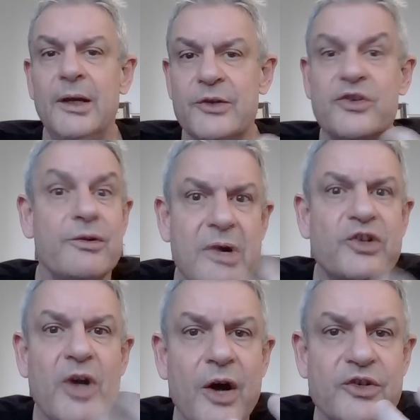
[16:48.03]
and she
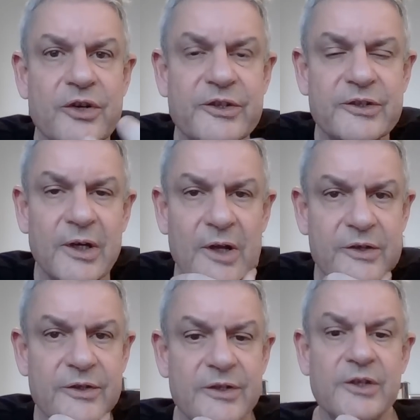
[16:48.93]
recharges the
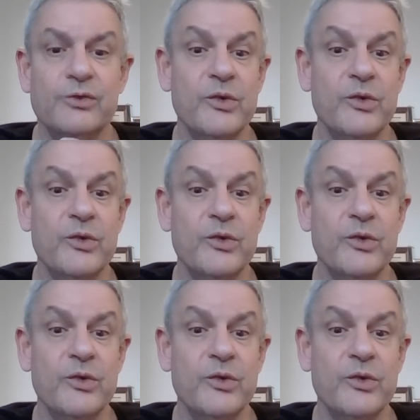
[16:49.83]
narcissist